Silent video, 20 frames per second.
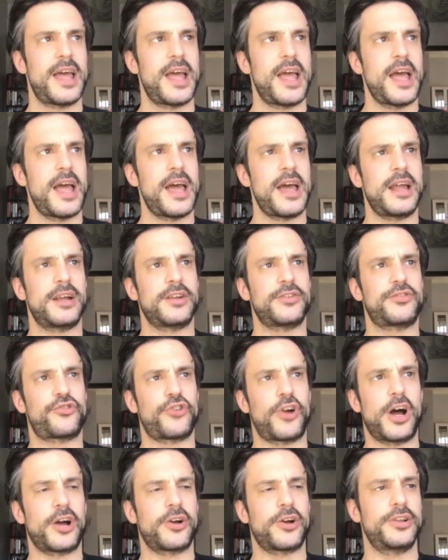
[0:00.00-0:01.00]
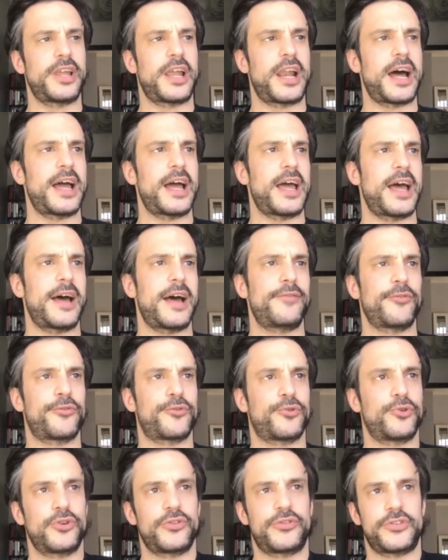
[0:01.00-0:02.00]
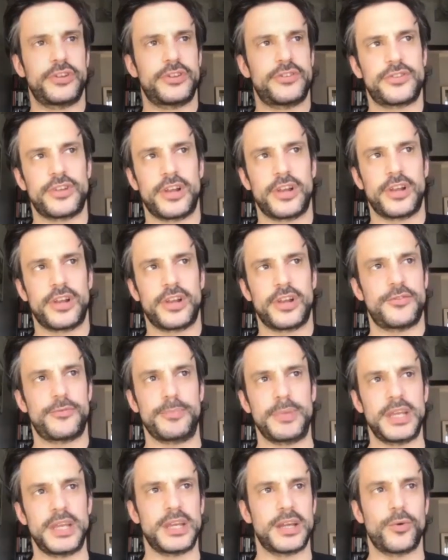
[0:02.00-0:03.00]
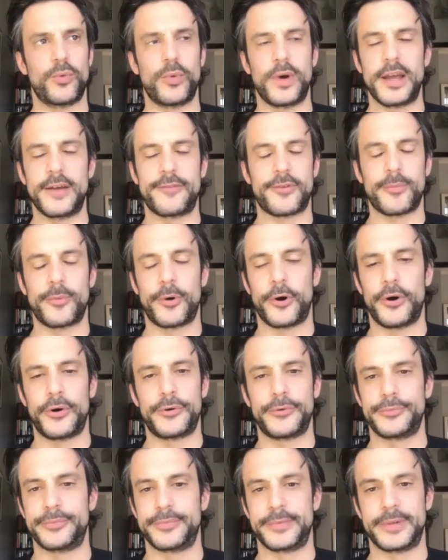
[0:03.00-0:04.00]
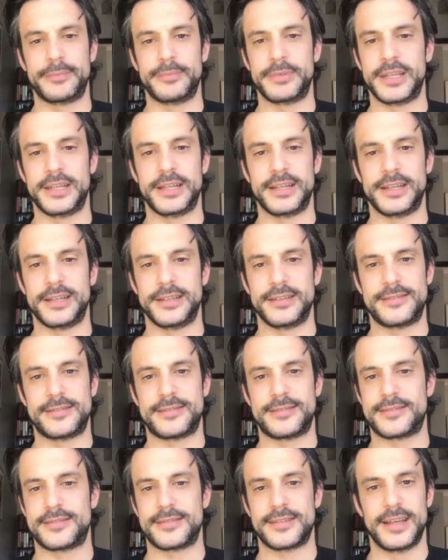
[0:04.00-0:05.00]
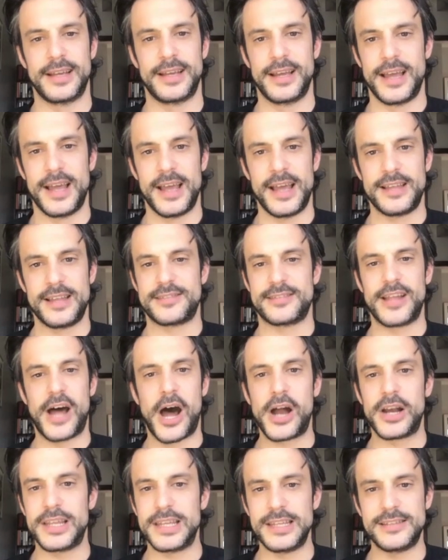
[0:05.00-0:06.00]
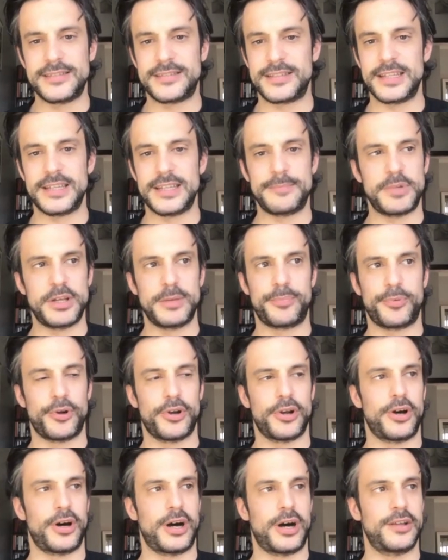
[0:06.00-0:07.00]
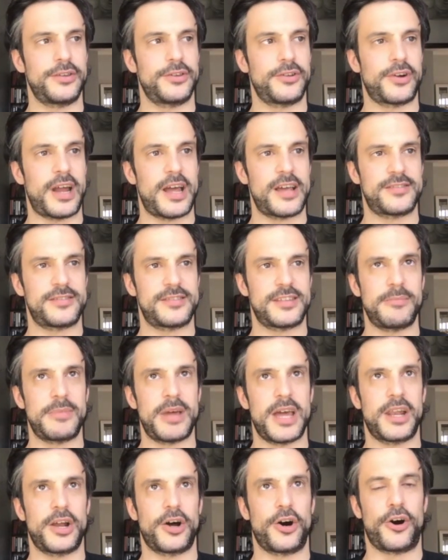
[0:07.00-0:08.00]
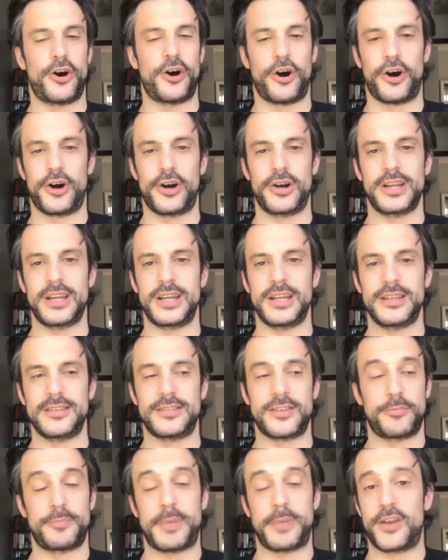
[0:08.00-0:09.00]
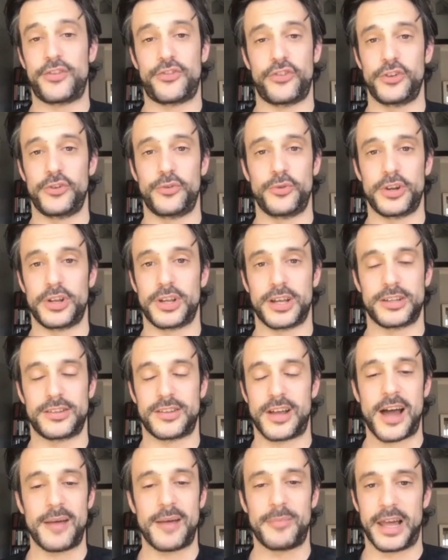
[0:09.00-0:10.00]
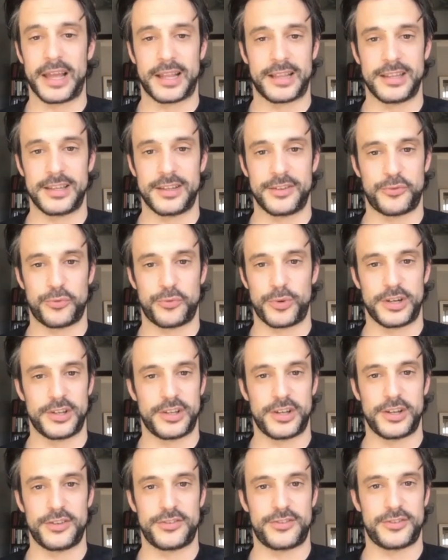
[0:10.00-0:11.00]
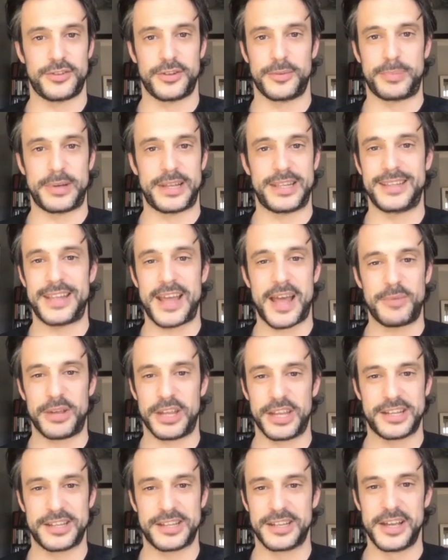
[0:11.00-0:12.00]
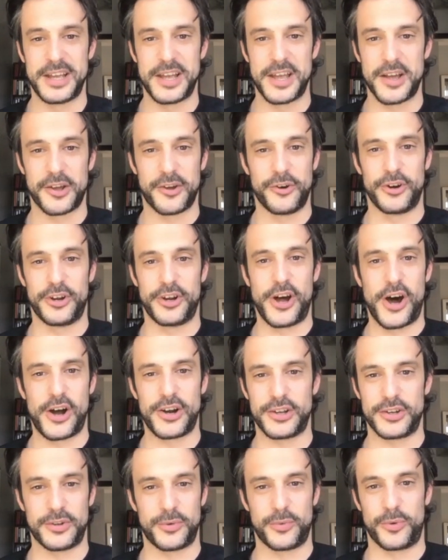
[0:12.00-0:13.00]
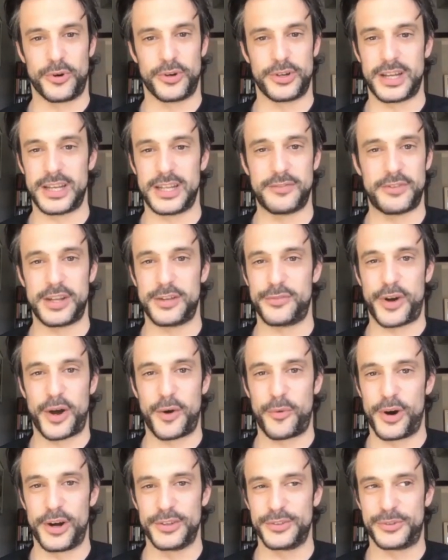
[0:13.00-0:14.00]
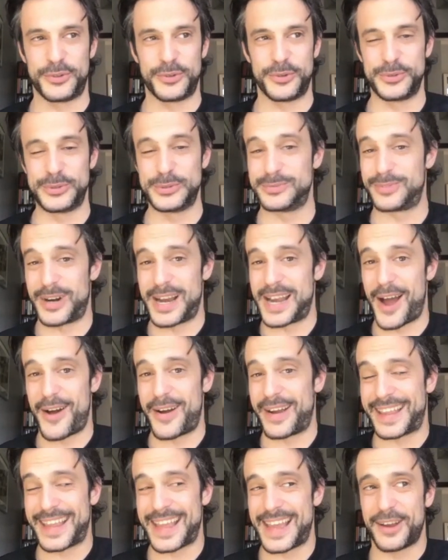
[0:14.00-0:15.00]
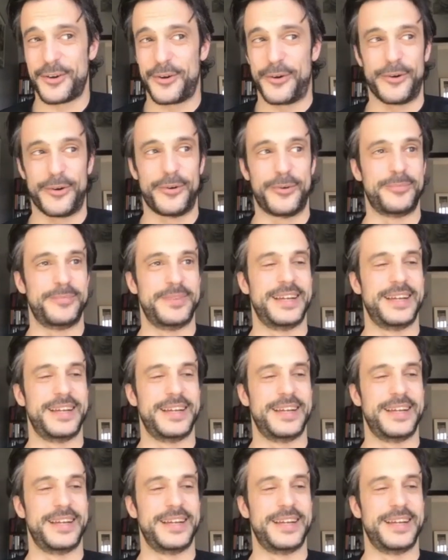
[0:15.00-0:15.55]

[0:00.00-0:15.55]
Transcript: And a struggle that I have, of course, it's a little bit is being away from home. I mean, it's it's not easy. People underestimate how hard it is, especially during a time like this where there is a pandemic going on in the world. And even if I want to, right now I can't go home.